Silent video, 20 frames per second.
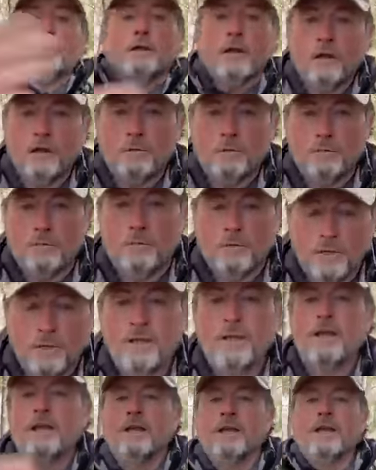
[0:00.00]
come on,
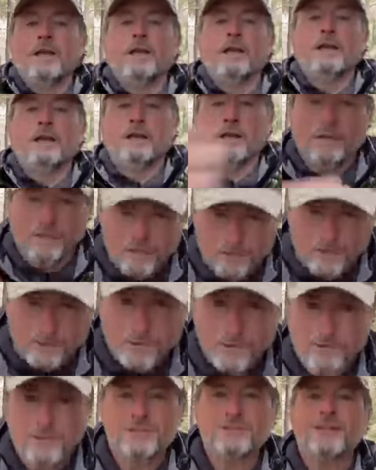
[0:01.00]

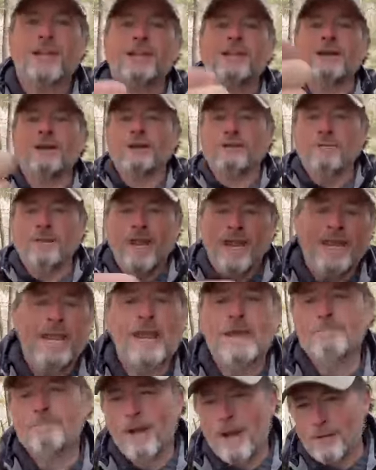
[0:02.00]
doing this thing here. Yeah,
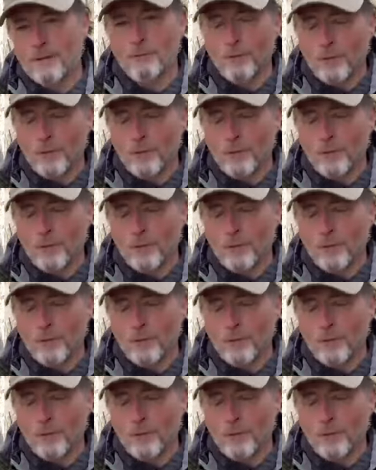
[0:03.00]
and by